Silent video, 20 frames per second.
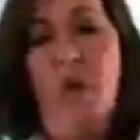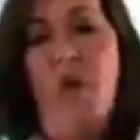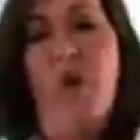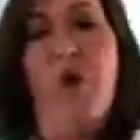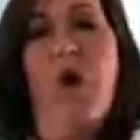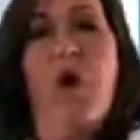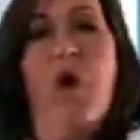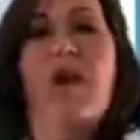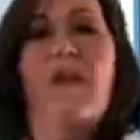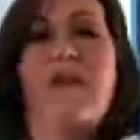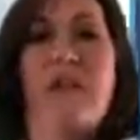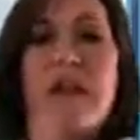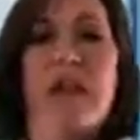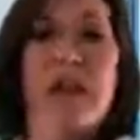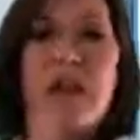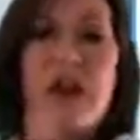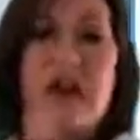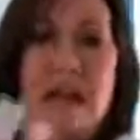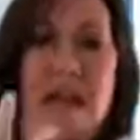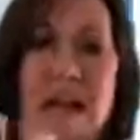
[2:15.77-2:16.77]
covering
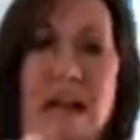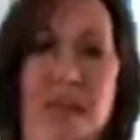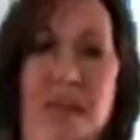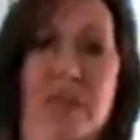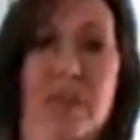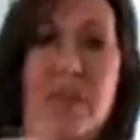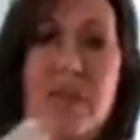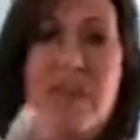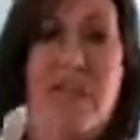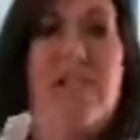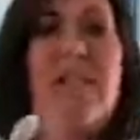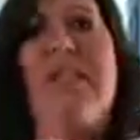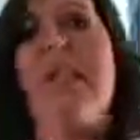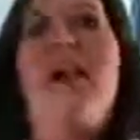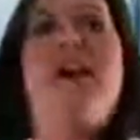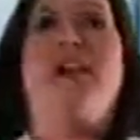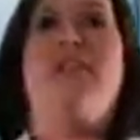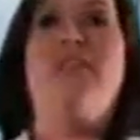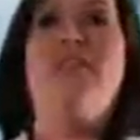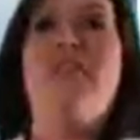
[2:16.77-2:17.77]
our hands with
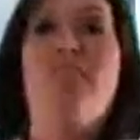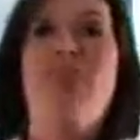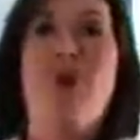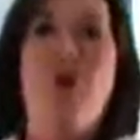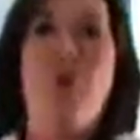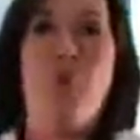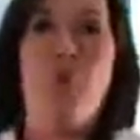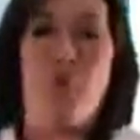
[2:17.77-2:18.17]
gloves.